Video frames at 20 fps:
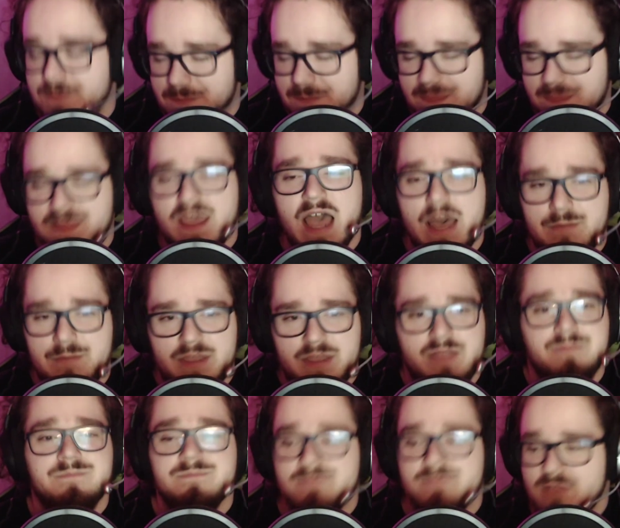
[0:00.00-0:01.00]
I'm in.
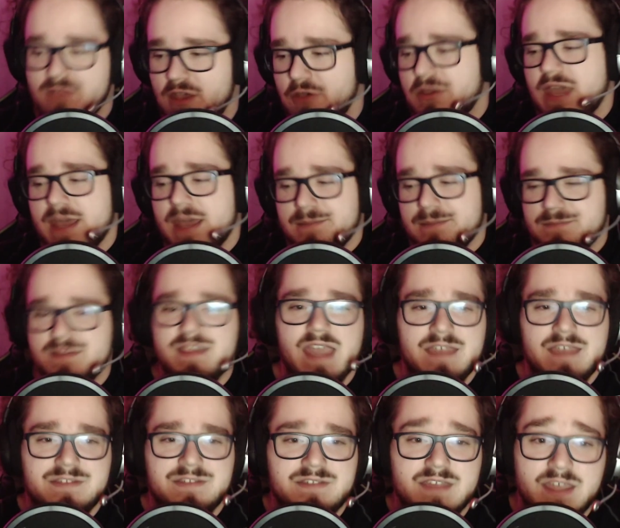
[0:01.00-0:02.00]
Okay,
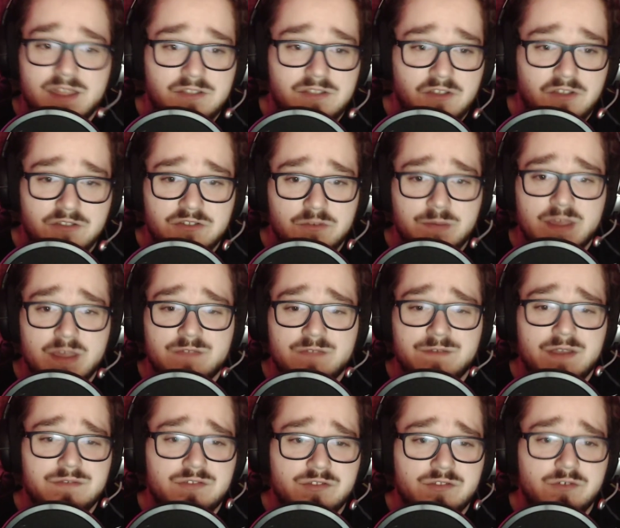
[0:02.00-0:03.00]
yes. It's also PS5
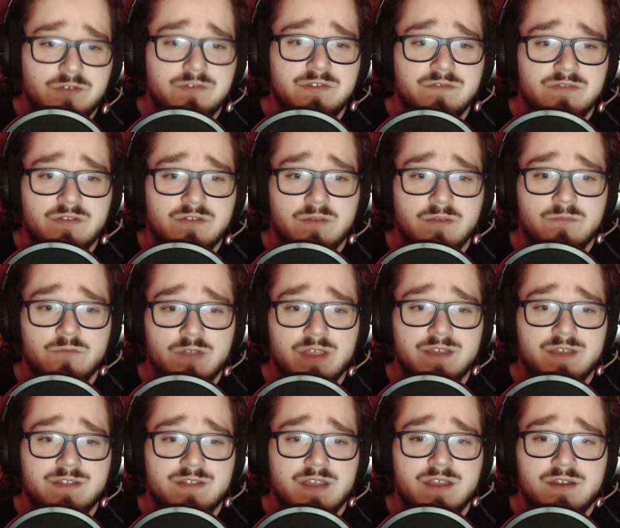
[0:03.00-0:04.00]
exclusive, so I'm really
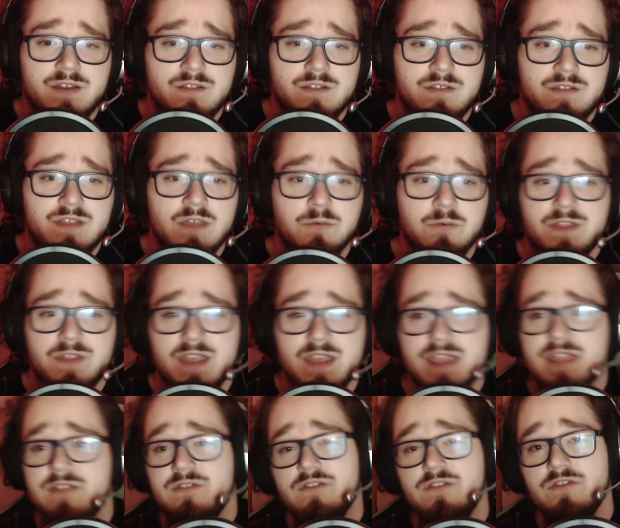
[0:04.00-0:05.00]
excited to see what they
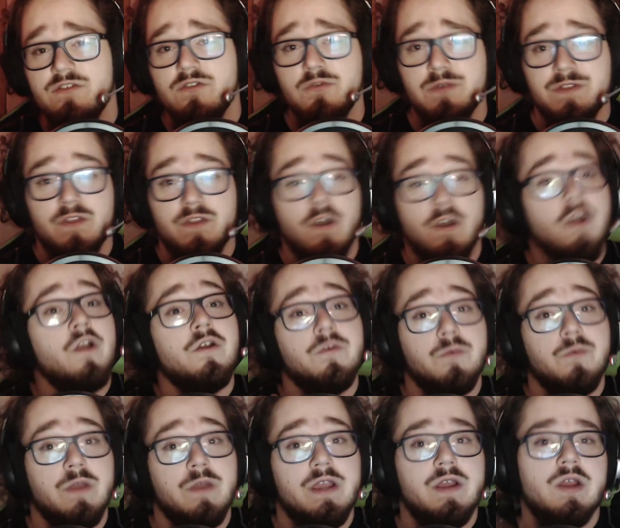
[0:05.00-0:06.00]
can do with the
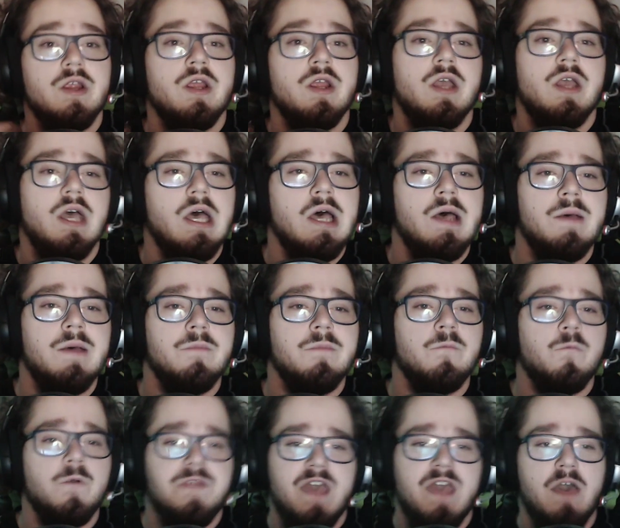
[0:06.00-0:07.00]
hardware
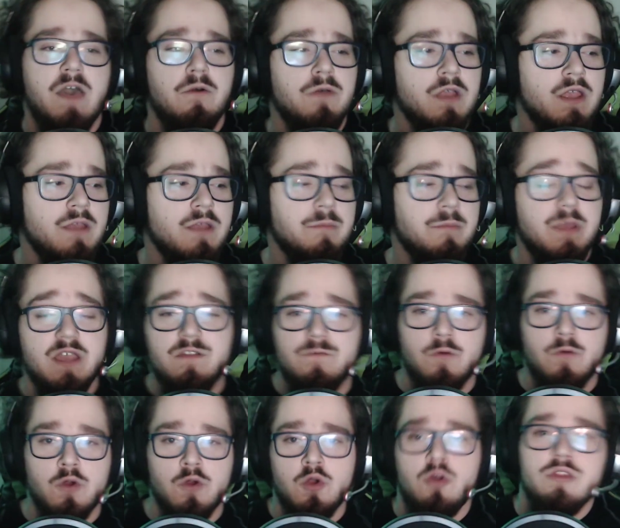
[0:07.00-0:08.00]
without
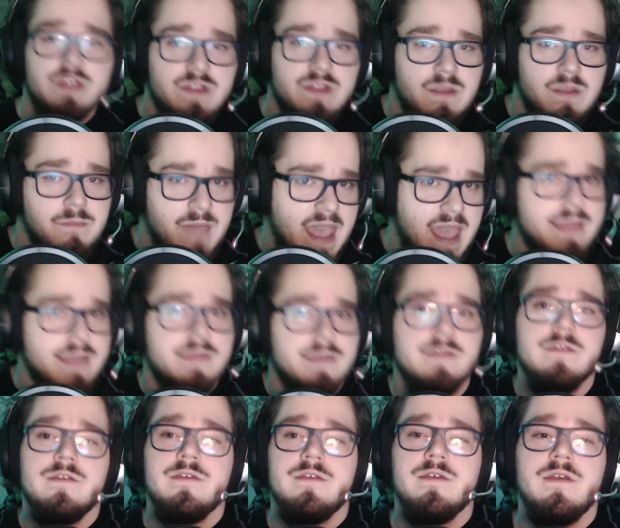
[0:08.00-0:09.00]
PS4 holding them back.
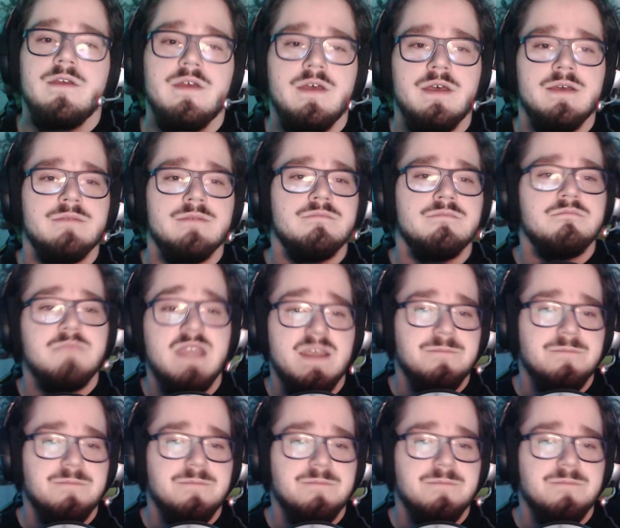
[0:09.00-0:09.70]
But yeah.